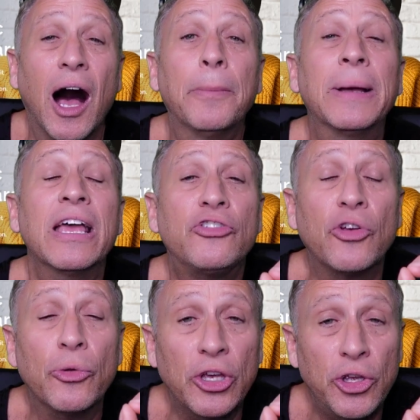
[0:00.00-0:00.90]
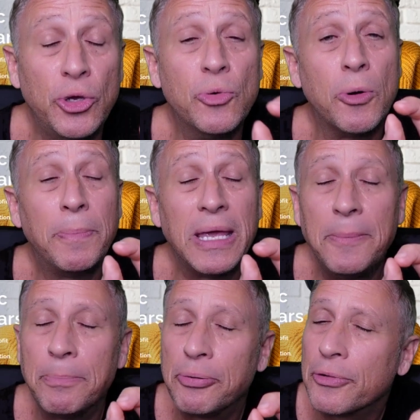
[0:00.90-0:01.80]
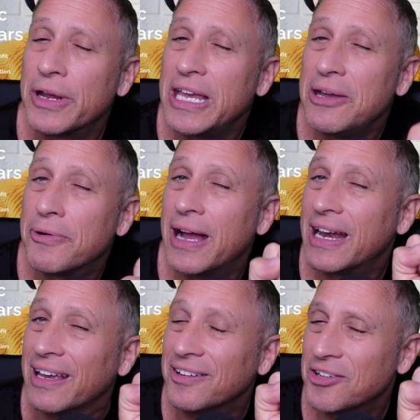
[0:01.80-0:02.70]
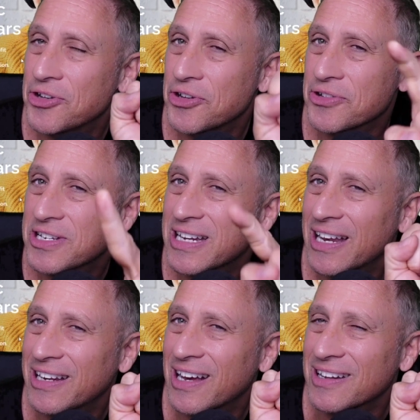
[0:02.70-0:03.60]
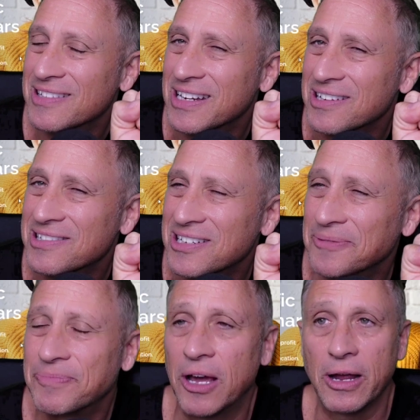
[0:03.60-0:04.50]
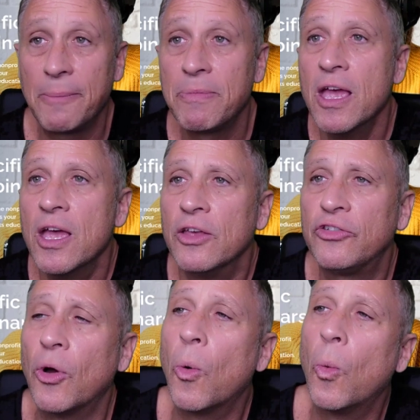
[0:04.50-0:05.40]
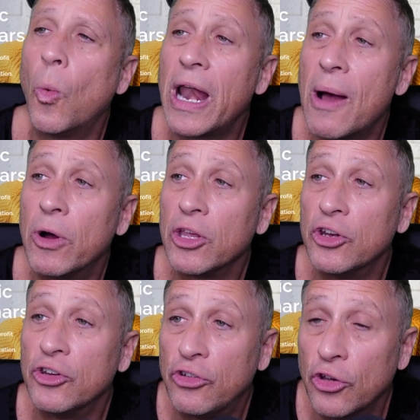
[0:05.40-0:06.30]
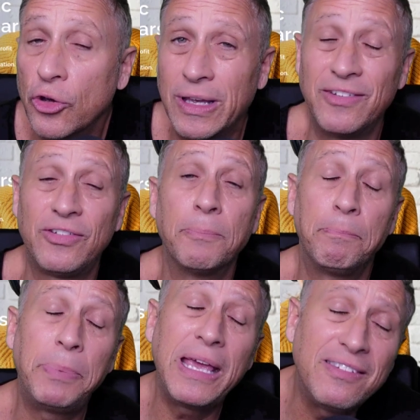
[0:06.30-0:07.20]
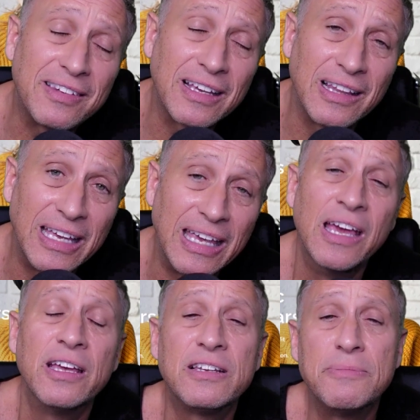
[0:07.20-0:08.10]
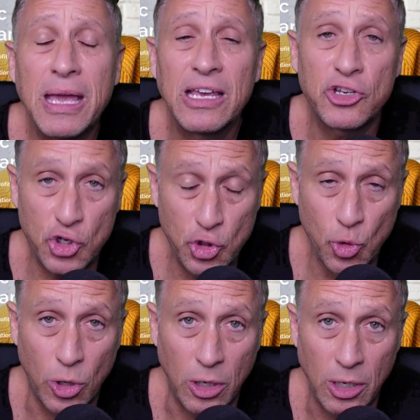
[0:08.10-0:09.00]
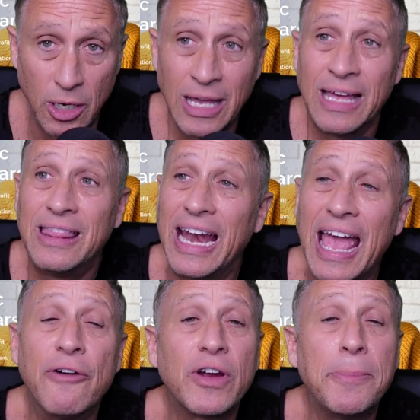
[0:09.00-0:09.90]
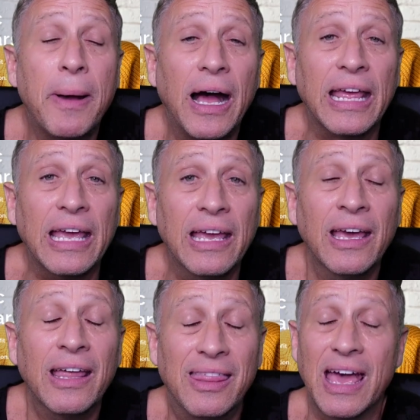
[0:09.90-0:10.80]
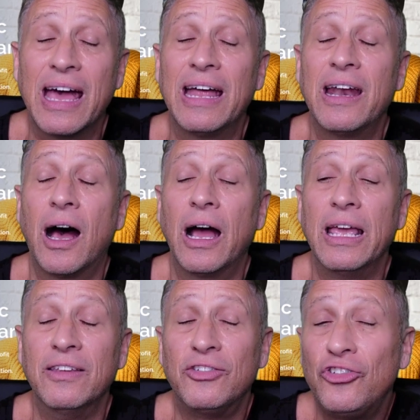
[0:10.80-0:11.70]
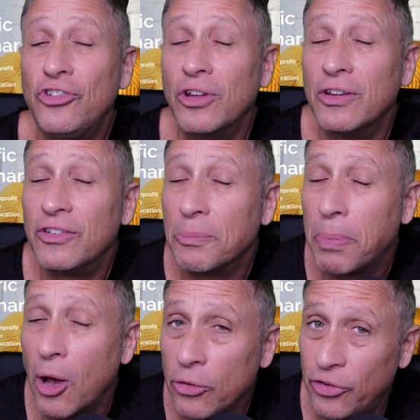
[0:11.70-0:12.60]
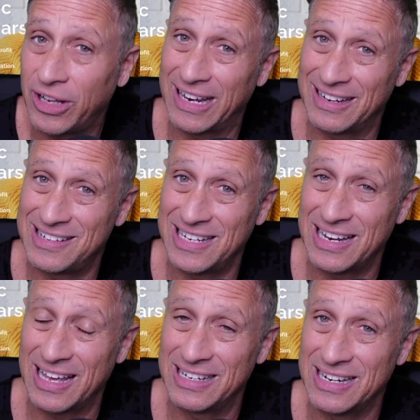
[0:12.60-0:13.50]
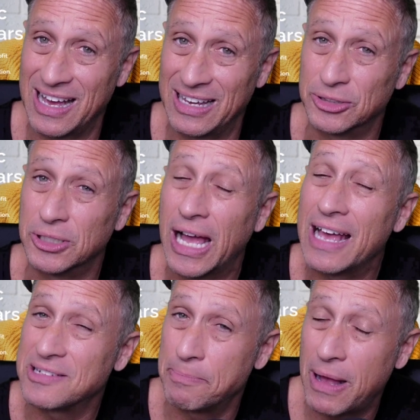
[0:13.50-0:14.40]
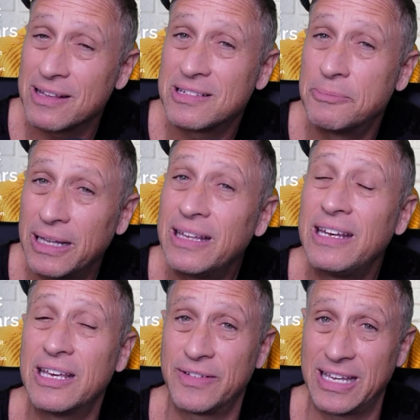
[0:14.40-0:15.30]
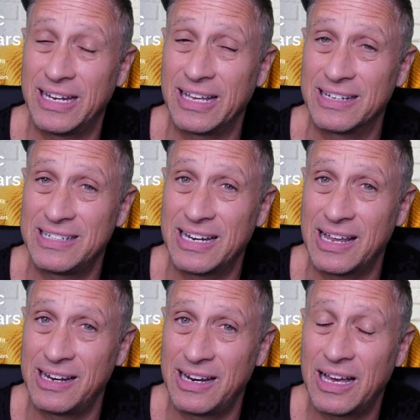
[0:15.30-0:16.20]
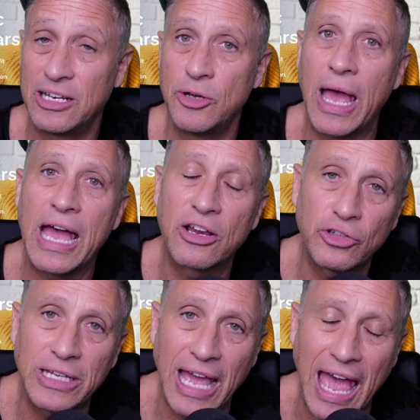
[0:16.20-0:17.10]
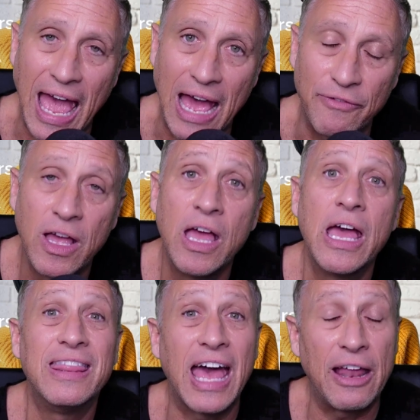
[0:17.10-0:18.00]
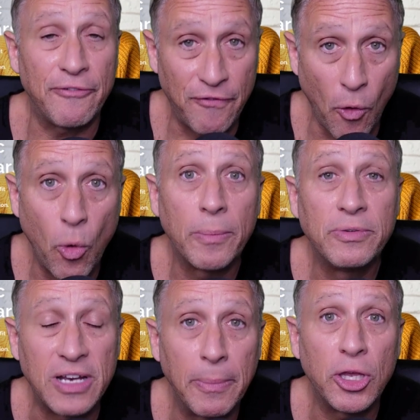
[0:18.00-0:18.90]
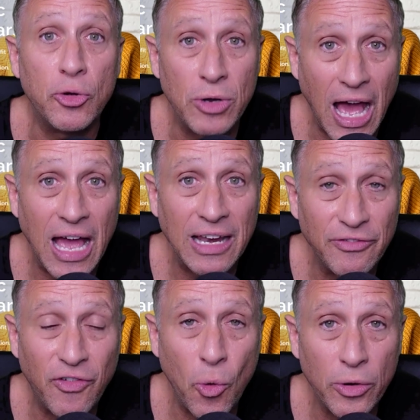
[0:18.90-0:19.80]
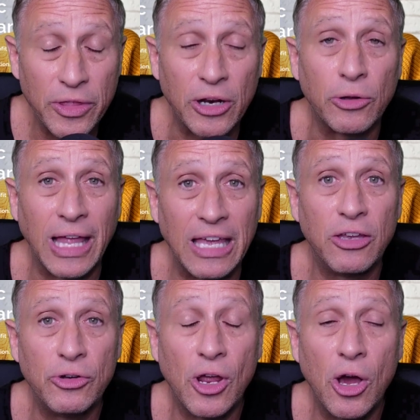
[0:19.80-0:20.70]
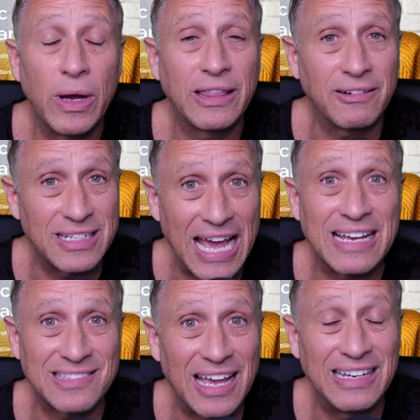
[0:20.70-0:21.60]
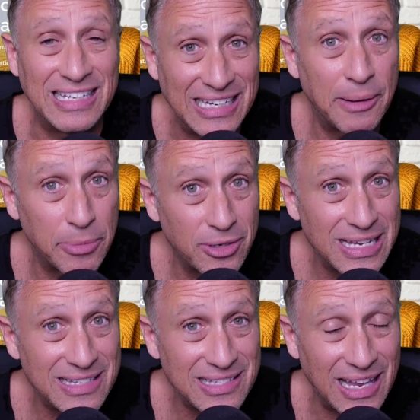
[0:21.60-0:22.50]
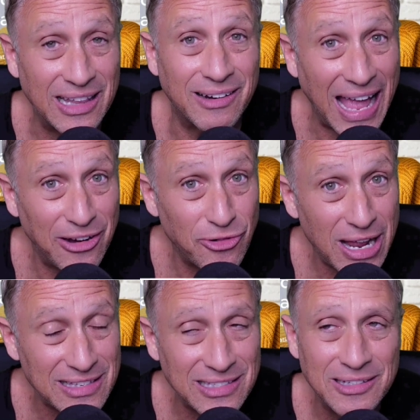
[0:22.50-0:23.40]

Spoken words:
so that you will be pre-ready to do your 1099s next year, okay? So what I want you to do is basically to make sure that everybody that is supposed to get a 1099 or has a possibility of getting a 1099, you actually have that form W-9 for that'll let you know what their tax ID number is and their address.